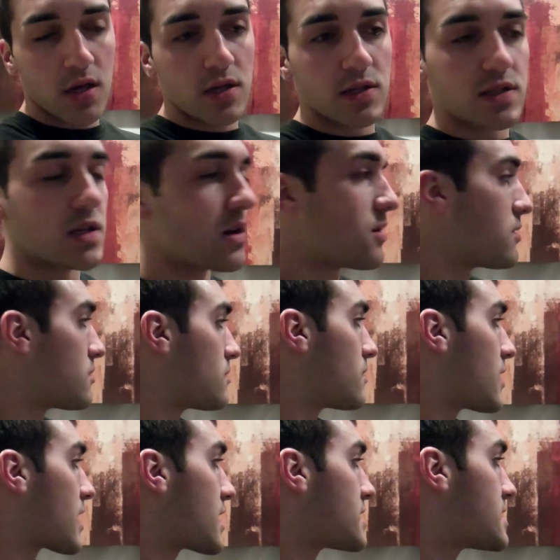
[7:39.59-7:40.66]
So,
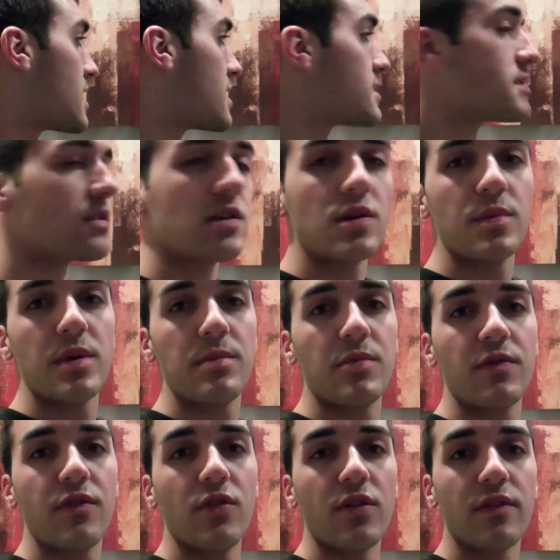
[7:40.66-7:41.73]
like I said, it's a little bit
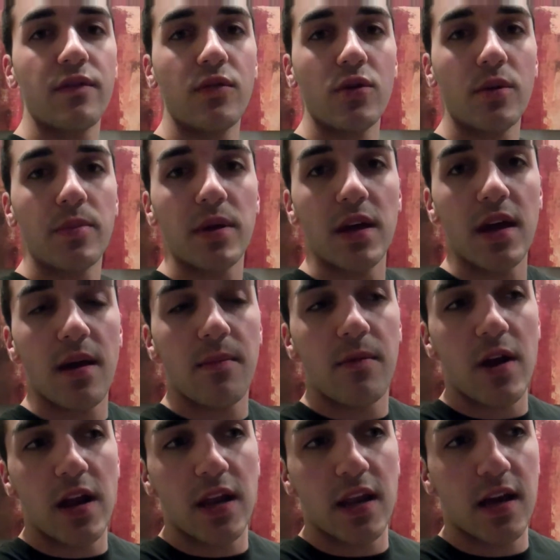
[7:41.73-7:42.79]
before 4 p.m.
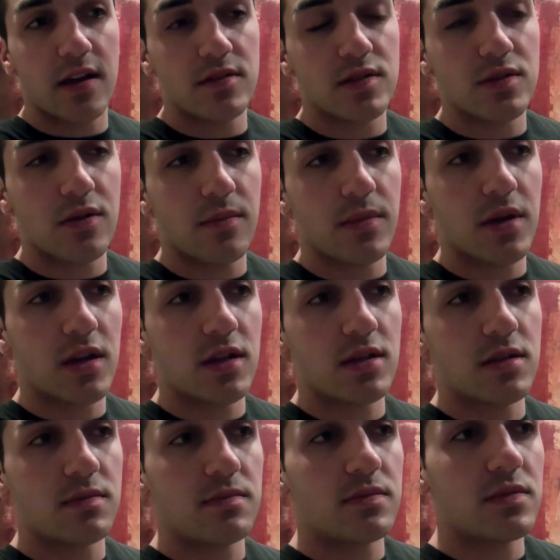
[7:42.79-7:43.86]
right now, so I'm
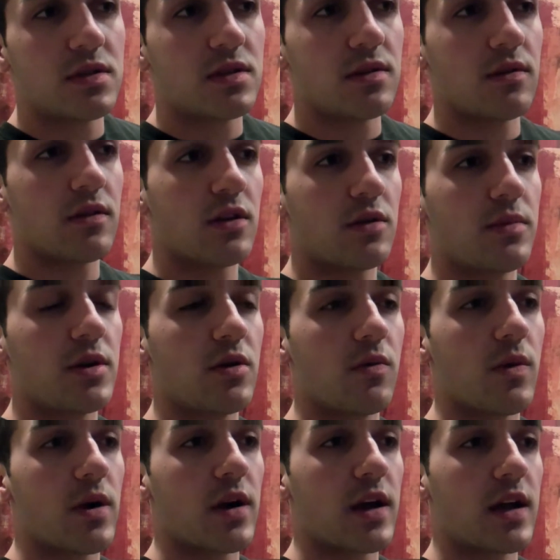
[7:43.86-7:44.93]
gonna do a little bit of
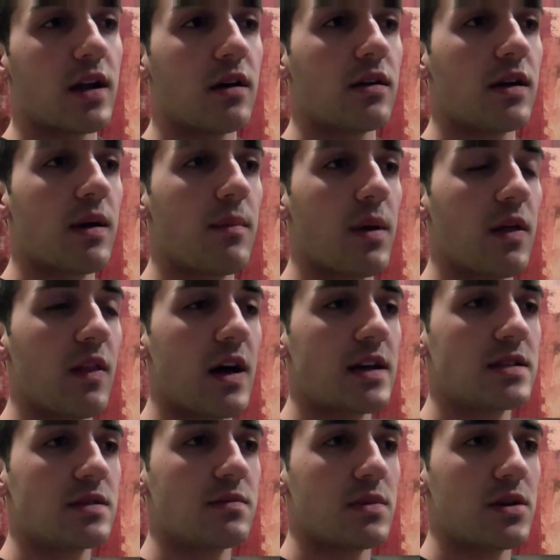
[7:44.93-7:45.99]
work and I'll get my
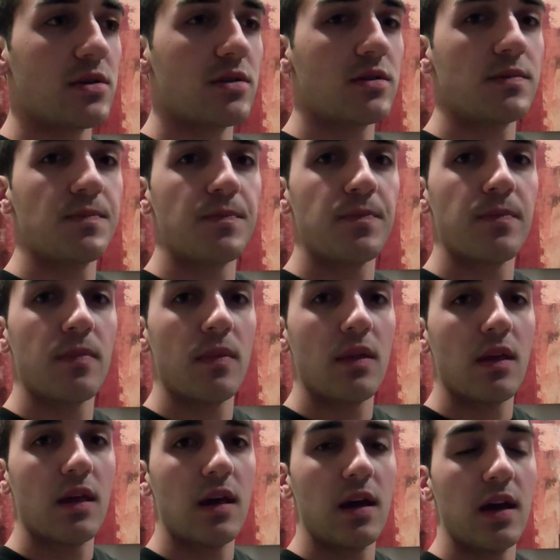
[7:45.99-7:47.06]
last meal
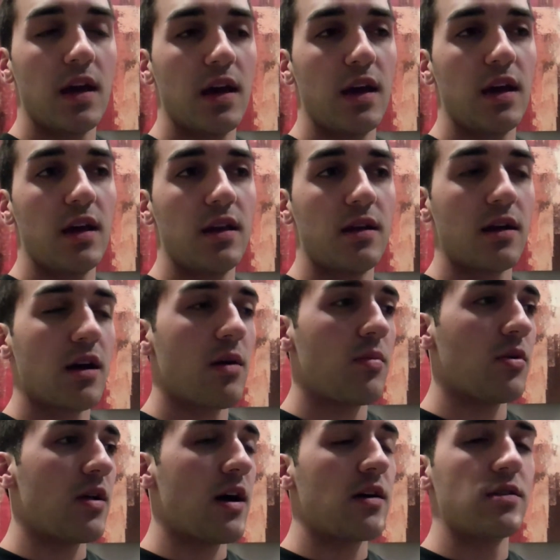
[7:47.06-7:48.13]
in a
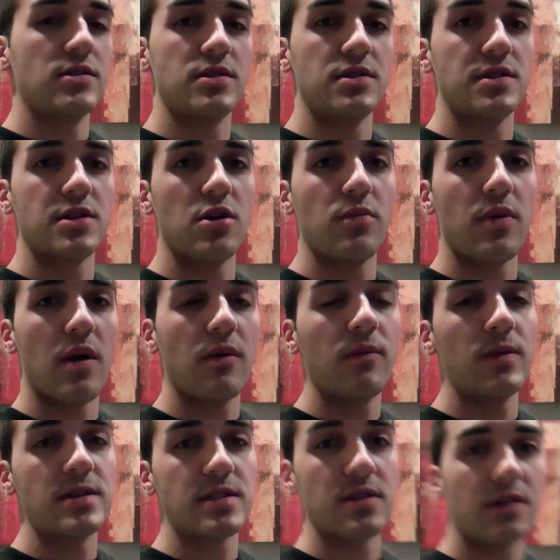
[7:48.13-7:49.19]
couple hours or so
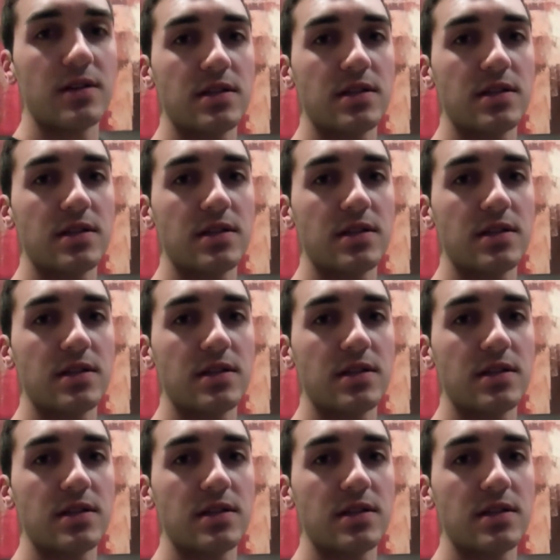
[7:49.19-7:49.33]
probably, so I'll